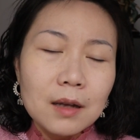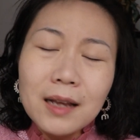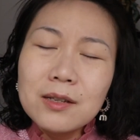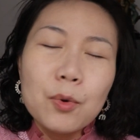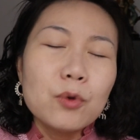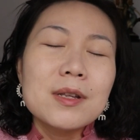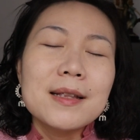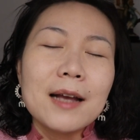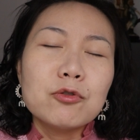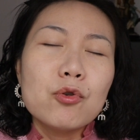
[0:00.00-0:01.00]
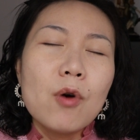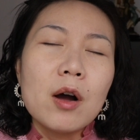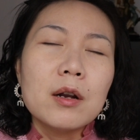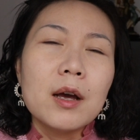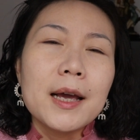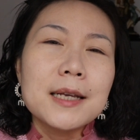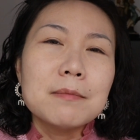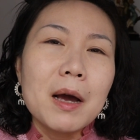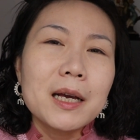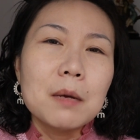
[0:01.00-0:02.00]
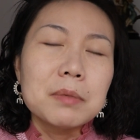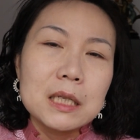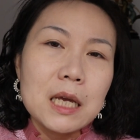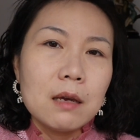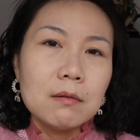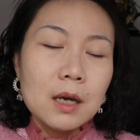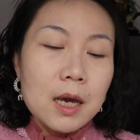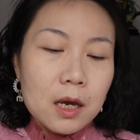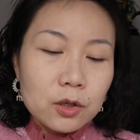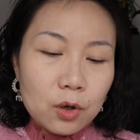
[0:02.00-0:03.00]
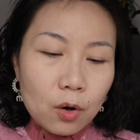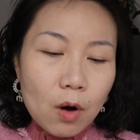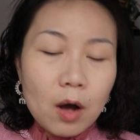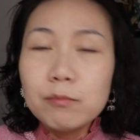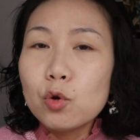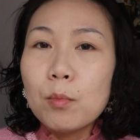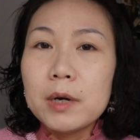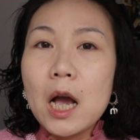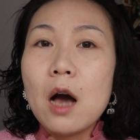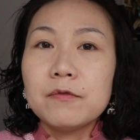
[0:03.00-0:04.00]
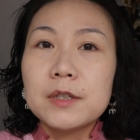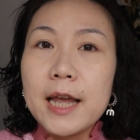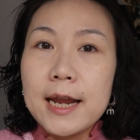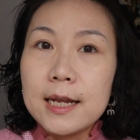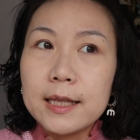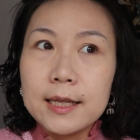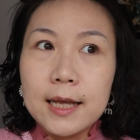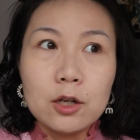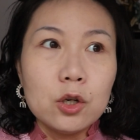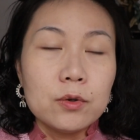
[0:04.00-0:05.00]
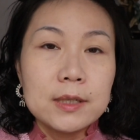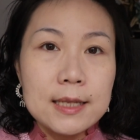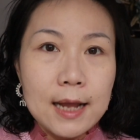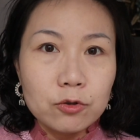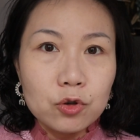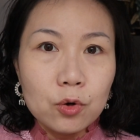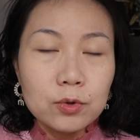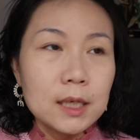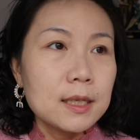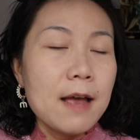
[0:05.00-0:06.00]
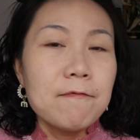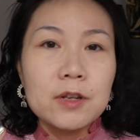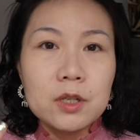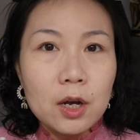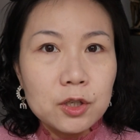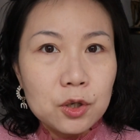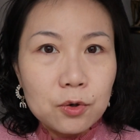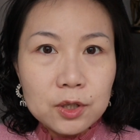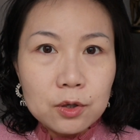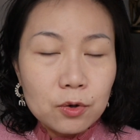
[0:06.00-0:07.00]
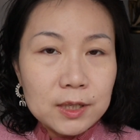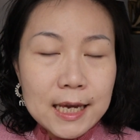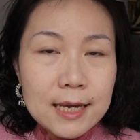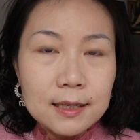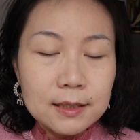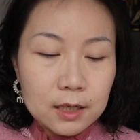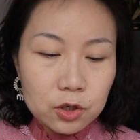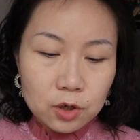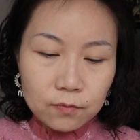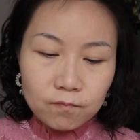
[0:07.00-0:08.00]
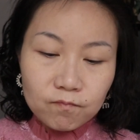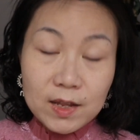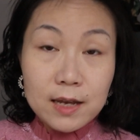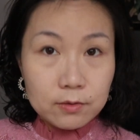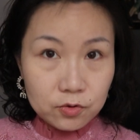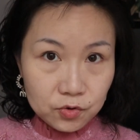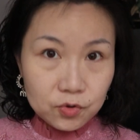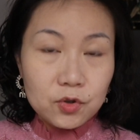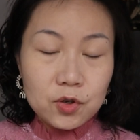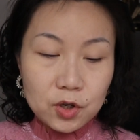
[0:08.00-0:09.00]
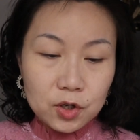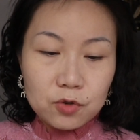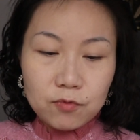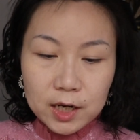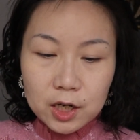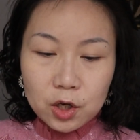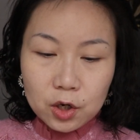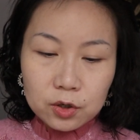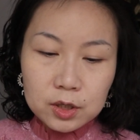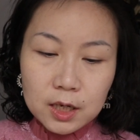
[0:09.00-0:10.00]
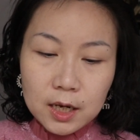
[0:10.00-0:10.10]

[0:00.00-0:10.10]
suppose a natural highlight is my cup of tea. So I'm normally after anything that looks natural, doesn't emphasize your skin condition. This is really good.